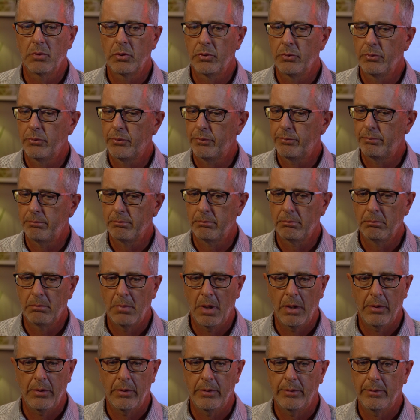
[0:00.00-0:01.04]
whose
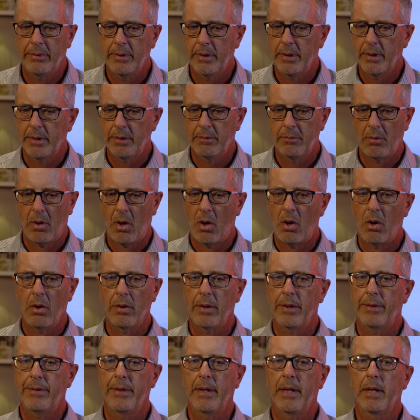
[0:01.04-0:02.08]
mother did
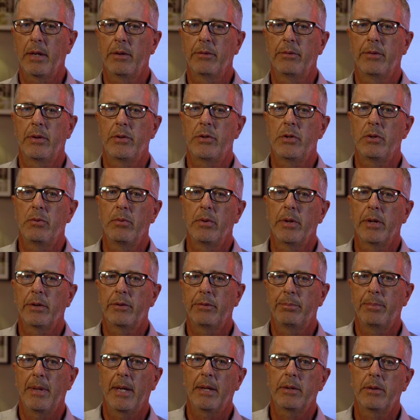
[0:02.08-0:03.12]
all the things that you would
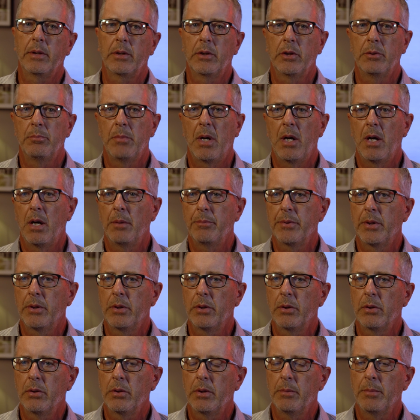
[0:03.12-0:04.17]
expect a good mom to
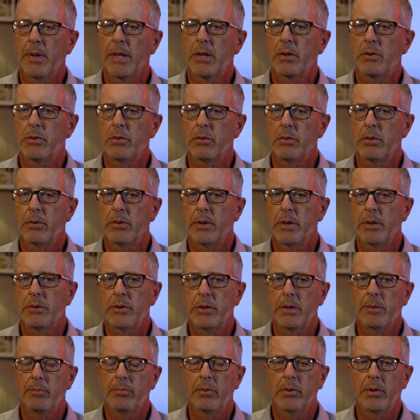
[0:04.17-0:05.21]
do to make sure that
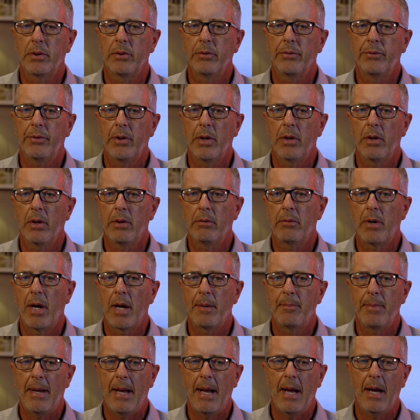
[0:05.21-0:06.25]
she put her son on the
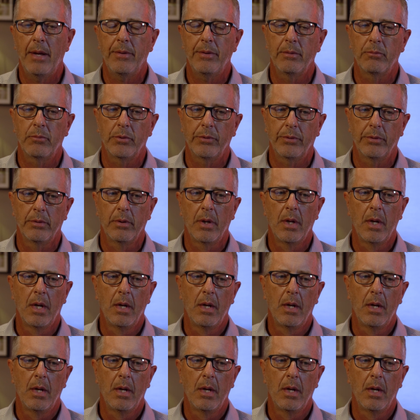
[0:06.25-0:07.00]
right path, and was,